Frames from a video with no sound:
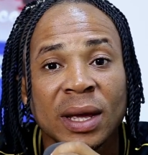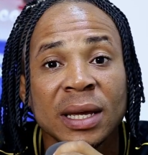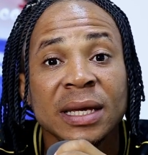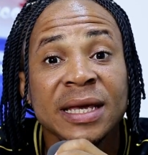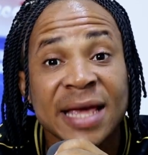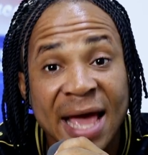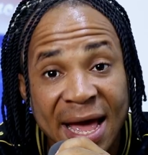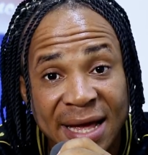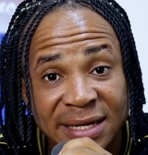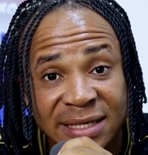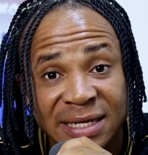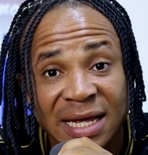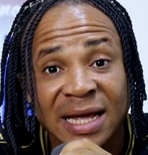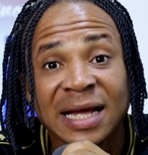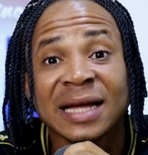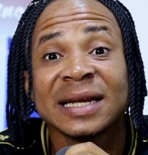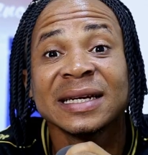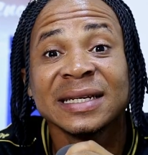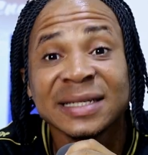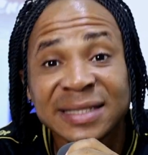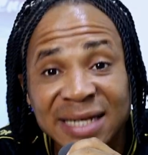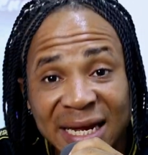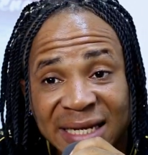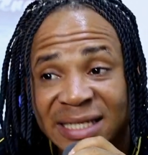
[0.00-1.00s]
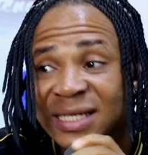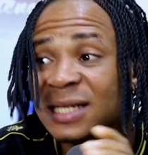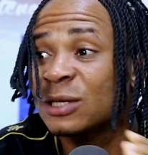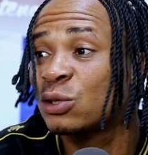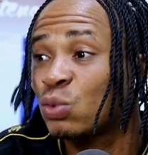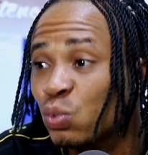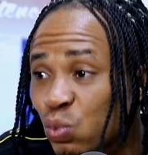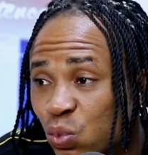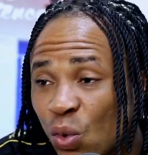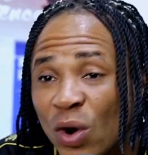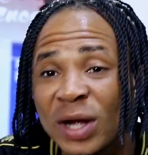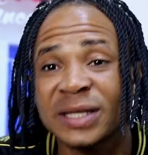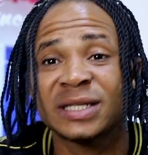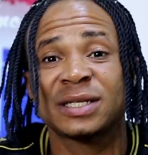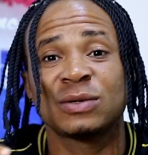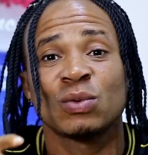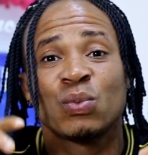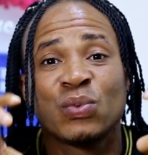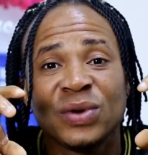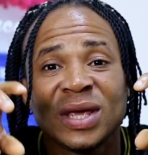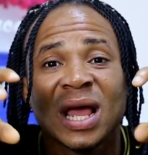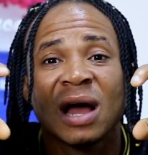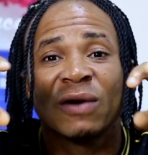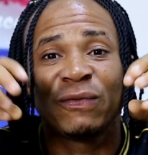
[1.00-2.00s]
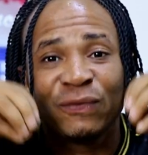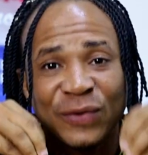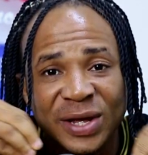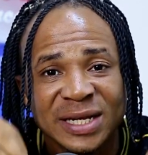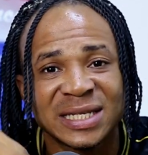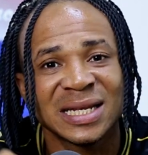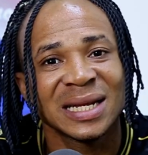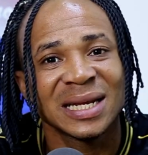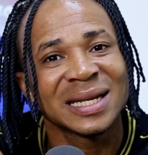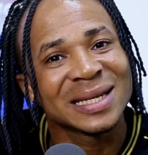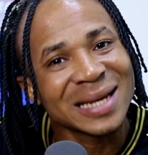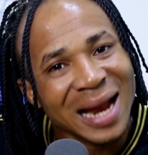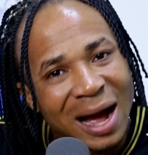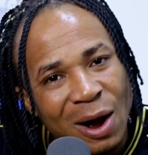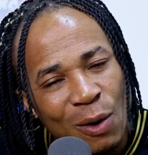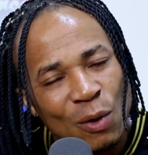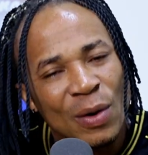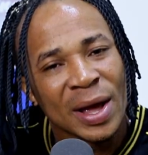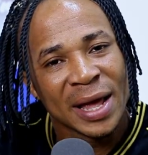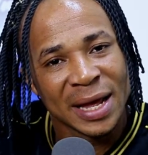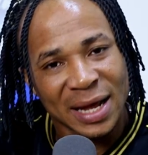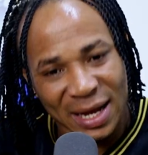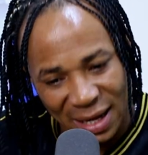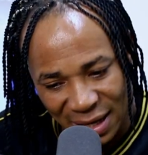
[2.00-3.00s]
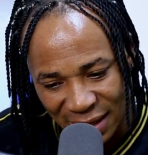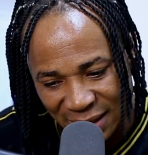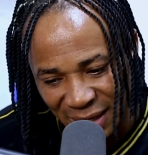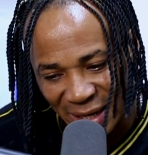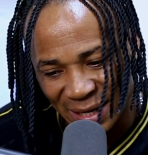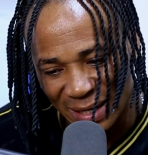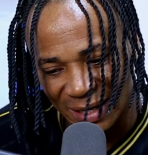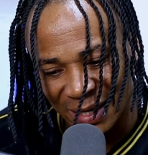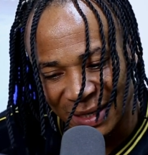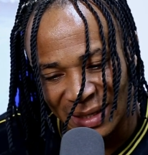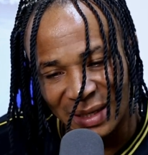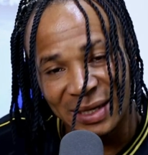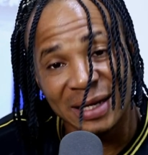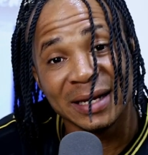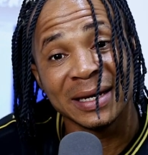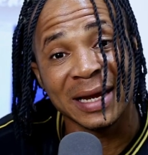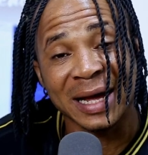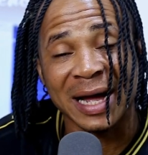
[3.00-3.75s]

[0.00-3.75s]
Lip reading: Yes, this is what we are facing now in